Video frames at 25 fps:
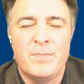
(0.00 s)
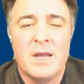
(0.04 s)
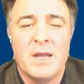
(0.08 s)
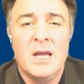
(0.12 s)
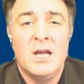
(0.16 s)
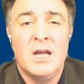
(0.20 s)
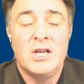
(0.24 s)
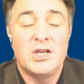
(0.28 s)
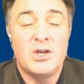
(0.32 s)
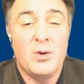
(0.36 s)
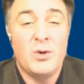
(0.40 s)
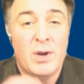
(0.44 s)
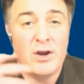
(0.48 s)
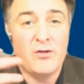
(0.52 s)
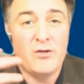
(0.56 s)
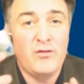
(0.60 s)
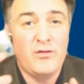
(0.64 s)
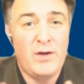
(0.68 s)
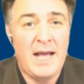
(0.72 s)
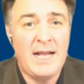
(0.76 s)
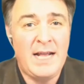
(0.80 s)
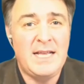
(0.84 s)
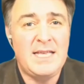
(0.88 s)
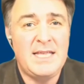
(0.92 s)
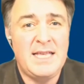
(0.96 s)
So it
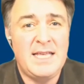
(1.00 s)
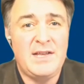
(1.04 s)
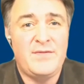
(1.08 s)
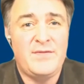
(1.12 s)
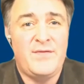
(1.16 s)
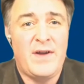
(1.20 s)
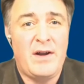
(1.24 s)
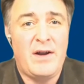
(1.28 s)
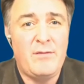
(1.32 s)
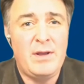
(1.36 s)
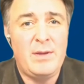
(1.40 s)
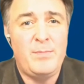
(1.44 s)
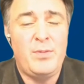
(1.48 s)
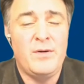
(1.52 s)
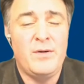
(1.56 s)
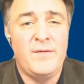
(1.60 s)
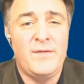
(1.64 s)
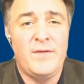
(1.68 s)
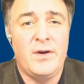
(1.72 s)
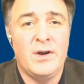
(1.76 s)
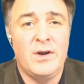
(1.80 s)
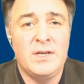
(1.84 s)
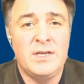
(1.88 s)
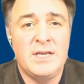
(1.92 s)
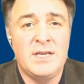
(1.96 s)
creates these very
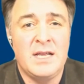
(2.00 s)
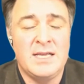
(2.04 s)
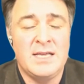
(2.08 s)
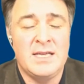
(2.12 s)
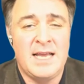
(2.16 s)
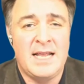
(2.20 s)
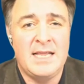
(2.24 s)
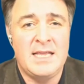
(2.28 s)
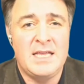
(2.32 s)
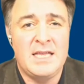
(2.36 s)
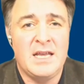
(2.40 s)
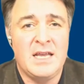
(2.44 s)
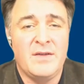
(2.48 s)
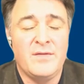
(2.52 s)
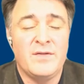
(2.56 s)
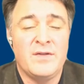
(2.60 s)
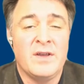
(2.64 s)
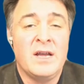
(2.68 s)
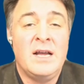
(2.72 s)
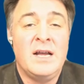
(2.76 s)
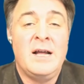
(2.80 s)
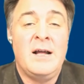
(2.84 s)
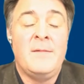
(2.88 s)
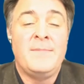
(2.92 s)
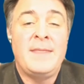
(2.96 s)
perverse incentives.
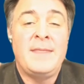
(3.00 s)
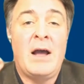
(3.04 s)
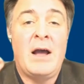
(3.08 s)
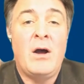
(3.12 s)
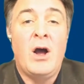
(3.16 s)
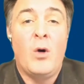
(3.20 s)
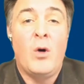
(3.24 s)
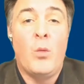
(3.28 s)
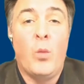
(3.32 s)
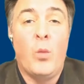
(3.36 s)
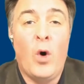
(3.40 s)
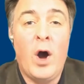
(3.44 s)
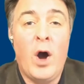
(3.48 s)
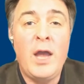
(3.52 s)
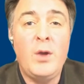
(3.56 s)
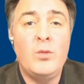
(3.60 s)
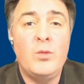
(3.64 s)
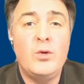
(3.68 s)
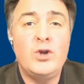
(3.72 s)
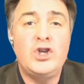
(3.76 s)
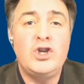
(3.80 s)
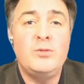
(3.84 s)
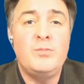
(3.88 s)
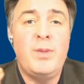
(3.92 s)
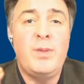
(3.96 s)
Now, why
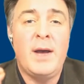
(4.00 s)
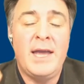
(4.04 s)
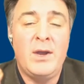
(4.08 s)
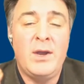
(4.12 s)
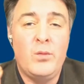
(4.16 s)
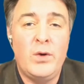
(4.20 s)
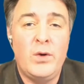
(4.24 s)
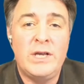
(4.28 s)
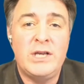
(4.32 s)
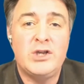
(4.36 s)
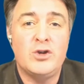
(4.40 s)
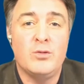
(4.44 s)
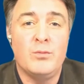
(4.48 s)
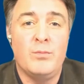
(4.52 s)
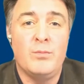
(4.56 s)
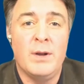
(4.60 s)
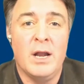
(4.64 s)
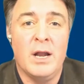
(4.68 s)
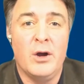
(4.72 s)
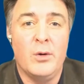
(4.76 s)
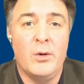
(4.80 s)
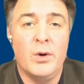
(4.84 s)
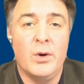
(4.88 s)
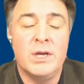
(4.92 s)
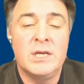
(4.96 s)
would you pay
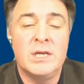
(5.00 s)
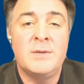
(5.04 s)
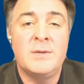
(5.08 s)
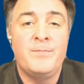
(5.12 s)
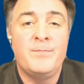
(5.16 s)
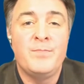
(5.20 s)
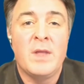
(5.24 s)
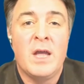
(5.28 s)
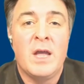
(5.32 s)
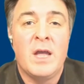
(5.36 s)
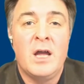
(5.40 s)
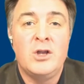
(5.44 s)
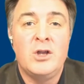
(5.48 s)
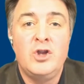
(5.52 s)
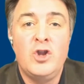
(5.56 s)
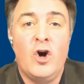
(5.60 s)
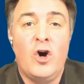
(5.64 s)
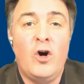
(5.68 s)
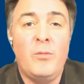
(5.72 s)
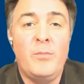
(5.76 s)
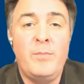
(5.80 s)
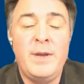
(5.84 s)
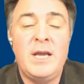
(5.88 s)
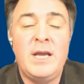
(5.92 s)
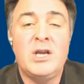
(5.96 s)
whistleblowers?
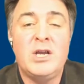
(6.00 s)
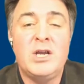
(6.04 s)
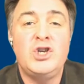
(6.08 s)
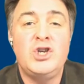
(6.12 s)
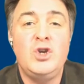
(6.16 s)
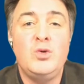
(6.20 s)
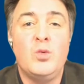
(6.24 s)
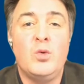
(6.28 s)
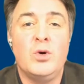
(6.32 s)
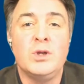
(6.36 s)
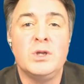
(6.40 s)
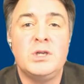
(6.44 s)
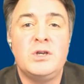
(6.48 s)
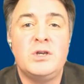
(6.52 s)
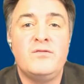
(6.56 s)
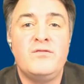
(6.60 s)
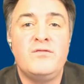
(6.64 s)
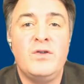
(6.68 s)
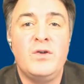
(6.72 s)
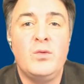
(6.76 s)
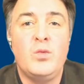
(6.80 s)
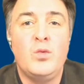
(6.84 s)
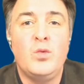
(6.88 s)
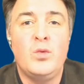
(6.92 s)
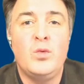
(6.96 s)
Not because you want to
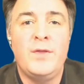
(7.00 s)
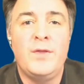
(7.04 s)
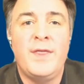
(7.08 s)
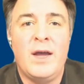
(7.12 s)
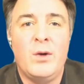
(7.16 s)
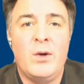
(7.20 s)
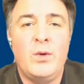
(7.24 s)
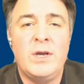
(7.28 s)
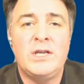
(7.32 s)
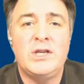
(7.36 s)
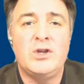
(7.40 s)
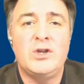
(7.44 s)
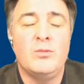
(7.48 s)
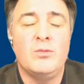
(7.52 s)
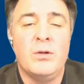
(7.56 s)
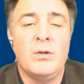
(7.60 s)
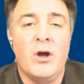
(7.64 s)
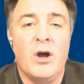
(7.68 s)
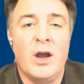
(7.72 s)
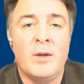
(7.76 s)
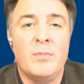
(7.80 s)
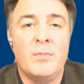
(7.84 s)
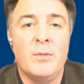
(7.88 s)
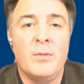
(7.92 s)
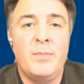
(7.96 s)
reward their
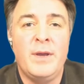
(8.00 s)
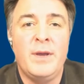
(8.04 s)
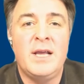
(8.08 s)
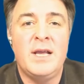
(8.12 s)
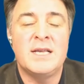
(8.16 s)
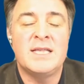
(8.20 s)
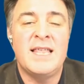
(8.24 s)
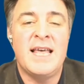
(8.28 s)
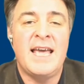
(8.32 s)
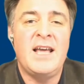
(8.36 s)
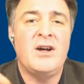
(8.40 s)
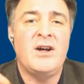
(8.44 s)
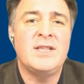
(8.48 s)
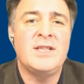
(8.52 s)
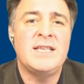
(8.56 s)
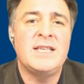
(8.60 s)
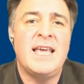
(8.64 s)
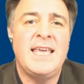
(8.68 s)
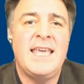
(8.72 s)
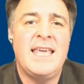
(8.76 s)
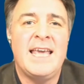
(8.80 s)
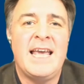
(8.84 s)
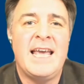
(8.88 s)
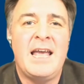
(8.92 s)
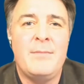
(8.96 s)
whistleblowing, but because they are
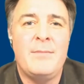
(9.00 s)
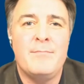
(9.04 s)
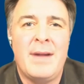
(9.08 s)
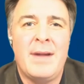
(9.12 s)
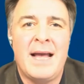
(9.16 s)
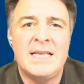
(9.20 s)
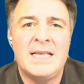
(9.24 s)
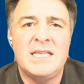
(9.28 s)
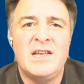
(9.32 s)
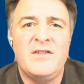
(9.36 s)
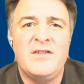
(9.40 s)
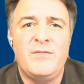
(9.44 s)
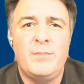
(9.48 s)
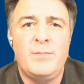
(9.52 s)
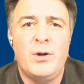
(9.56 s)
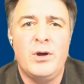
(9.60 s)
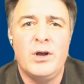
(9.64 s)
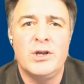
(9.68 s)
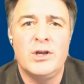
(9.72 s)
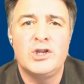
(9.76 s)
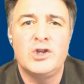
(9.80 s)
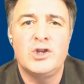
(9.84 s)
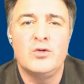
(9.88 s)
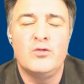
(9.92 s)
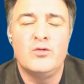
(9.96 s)
taking a massive
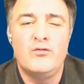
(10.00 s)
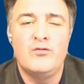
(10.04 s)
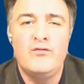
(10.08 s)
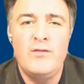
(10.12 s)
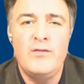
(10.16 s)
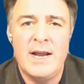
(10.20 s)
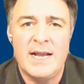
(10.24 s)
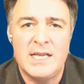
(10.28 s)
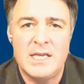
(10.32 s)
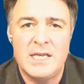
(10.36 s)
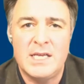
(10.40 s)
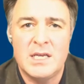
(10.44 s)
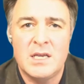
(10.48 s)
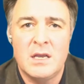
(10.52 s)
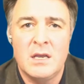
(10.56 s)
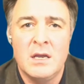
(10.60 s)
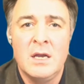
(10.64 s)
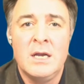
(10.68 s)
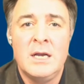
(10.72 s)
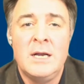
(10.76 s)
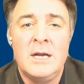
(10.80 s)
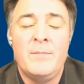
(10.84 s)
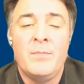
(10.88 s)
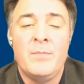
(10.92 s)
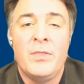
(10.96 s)
personal risk
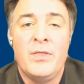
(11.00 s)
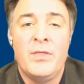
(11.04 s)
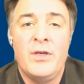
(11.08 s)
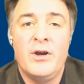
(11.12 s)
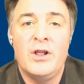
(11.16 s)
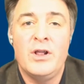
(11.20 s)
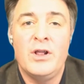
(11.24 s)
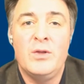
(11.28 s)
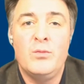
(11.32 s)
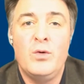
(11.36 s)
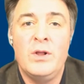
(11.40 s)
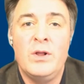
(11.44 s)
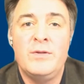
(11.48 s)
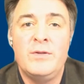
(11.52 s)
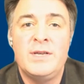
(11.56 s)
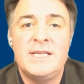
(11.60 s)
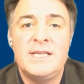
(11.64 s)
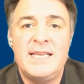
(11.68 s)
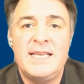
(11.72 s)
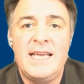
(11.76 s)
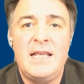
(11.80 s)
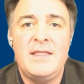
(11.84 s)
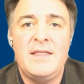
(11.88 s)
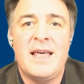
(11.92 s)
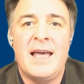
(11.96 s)
that will
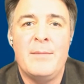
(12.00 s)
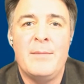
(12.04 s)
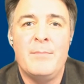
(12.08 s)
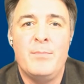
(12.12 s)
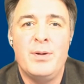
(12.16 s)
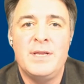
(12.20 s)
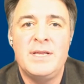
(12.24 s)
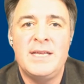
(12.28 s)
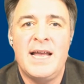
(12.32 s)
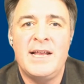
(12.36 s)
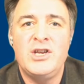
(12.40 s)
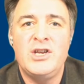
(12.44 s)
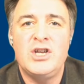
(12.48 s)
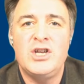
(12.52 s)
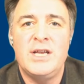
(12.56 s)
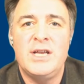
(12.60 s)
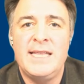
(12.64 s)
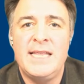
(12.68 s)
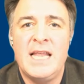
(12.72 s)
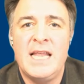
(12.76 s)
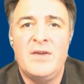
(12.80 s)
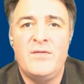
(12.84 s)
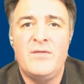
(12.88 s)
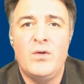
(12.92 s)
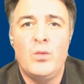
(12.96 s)
see them potentially
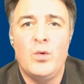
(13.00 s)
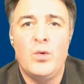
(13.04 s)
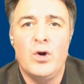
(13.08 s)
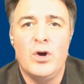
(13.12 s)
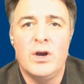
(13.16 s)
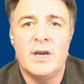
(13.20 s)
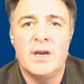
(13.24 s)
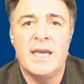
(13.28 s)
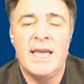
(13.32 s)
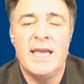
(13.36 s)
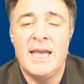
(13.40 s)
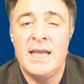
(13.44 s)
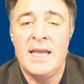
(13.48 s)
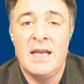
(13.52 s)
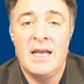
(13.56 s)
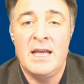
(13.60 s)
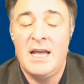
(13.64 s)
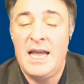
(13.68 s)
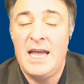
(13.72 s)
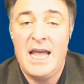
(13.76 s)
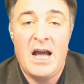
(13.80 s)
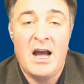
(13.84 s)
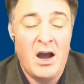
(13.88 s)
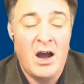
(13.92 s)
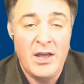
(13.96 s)
never working
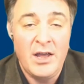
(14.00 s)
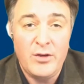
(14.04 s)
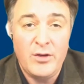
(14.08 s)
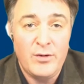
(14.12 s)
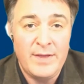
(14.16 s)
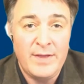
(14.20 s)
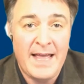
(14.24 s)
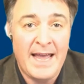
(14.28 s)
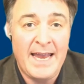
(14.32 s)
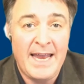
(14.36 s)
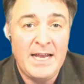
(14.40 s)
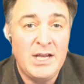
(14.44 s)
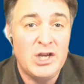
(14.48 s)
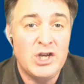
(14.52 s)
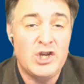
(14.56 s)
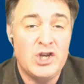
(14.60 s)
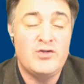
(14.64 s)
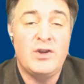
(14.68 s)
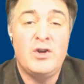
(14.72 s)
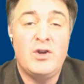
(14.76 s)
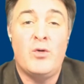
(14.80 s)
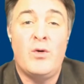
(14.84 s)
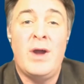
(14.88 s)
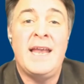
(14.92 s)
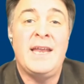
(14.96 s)
either in that
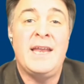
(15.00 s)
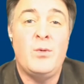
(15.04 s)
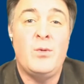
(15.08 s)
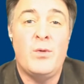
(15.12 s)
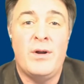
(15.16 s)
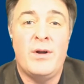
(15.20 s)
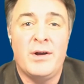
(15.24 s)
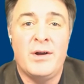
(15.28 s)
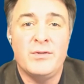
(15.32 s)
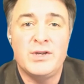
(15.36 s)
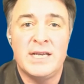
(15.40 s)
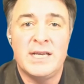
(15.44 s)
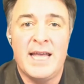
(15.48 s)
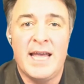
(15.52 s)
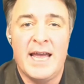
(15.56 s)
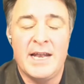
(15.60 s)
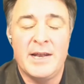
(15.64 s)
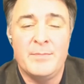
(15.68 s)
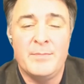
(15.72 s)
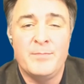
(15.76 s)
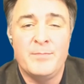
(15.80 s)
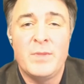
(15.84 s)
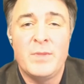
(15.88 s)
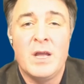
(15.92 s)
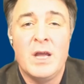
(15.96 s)
industry or anywhere else
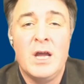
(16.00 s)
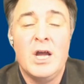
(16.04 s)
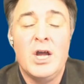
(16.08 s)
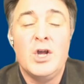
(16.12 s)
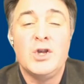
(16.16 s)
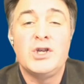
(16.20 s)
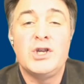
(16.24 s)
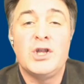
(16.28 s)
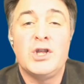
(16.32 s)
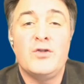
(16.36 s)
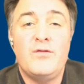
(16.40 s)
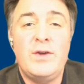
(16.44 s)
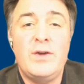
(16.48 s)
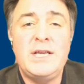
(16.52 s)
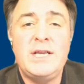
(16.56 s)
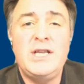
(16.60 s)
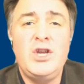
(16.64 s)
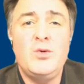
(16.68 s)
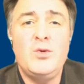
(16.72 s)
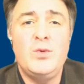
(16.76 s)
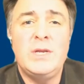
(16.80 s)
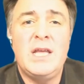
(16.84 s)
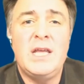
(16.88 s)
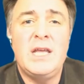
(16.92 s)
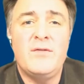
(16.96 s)
again. So the reason
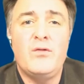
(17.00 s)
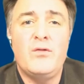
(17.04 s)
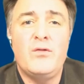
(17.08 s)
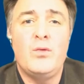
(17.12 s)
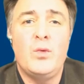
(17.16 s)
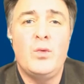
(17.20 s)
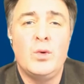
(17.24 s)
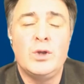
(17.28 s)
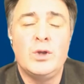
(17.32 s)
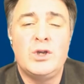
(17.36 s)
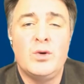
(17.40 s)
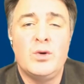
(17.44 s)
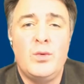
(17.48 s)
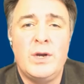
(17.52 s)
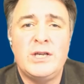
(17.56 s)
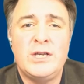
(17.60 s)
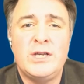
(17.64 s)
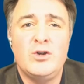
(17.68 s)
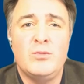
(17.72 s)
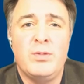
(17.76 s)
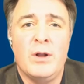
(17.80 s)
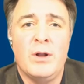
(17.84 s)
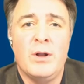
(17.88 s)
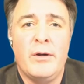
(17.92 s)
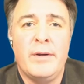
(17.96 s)
you would give a reward to
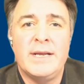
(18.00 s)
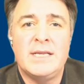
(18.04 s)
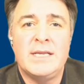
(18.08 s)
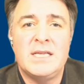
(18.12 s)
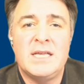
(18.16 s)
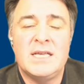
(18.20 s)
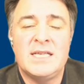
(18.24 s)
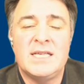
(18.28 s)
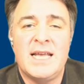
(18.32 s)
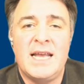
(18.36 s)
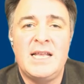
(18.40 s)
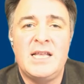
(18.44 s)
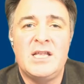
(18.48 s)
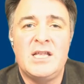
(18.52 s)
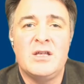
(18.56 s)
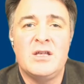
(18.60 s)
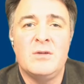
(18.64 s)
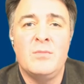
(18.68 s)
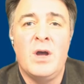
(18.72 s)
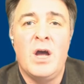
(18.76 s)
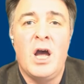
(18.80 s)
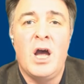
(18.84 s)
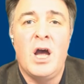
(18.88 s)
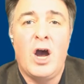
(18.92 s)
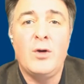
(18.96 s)
whistleblowers is to say to
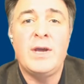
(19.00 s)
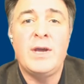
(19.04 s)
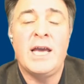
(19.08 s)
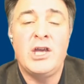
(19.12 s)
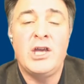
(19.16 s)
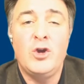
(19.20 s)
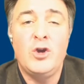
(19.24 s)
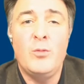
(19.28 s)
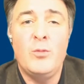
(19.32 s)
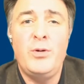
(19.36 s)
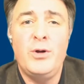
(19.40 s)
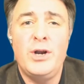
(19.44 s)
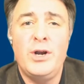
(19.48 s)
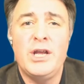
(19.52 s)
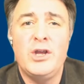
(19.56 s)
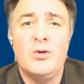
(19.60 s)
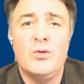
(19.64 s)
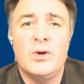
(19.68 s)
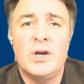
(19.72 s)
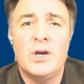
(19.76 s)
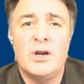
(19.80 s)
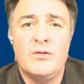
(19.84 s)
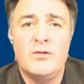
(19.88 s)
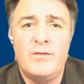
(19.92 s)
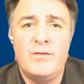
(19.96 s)
them, okay, you're putting
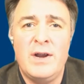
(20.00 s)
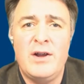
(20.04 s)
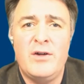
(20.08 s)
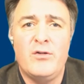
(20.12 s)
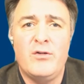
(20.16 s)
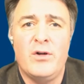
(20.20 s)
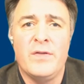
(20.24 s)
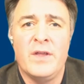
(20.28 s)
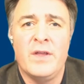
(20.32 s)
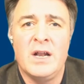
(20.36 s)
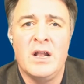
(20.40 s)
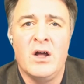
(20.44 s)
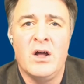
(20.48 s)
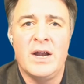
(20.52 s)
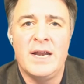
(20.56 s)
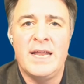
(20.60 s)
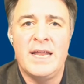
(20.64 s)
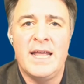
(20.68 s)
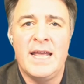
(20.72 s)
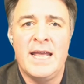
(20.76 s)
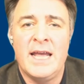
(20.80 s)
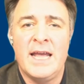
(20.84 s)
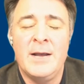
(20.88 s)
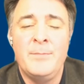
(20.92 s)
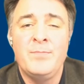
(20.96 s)
your career on the line
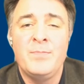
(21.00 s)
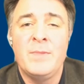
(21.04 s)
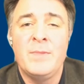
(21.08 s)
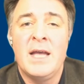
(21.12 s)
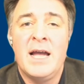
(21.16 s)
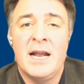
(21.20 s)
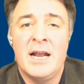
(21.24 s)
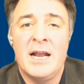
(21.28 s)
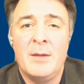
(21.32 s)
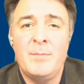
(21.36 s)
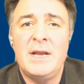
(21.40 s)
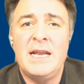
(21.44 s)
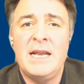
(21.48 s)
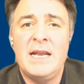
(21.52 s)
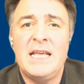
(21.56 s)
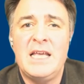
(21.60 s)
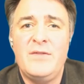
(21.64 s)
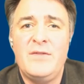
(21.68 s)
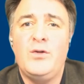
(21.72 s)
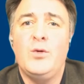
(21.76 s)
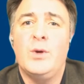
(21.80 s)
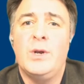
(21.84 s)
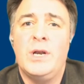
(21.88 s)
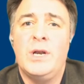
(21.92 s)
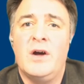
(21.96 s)
here, and I'm going to
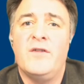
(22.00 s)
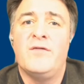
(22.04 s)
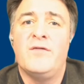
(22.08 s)
give you enough